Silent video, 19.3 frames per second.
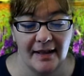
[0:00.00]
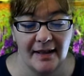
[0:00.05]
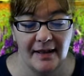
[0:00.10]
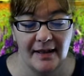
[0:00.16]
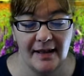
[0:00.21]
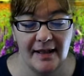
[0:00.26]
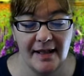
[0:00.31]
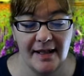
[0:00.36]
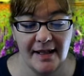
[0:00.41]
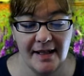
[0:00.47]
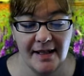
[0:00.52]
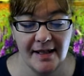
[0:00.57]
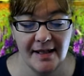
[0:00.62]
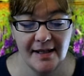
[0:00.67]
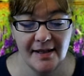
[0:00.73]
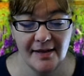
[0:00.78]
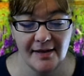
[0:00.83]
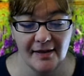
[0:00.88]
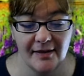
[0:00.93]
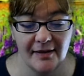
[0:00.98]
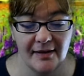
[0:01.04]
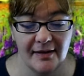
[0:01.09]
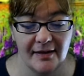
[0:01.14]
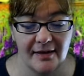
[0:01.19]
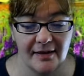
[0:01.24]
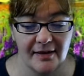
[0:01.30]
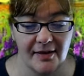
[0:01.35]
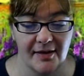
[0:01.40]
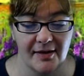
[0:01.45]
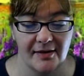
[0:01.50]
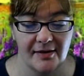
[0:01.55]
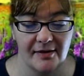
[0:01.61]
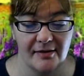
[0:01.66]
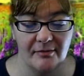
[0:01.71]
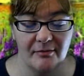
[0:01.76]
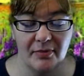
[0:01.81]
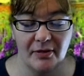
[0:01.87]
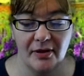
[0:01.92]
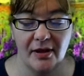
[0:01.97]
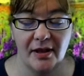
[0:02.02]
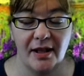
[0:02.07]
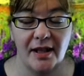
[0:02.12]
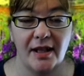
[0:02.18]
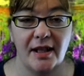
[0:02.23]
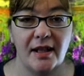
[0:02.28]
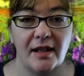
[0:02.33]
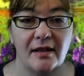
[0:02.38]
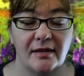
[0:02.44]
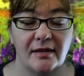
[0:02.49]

These are some pretty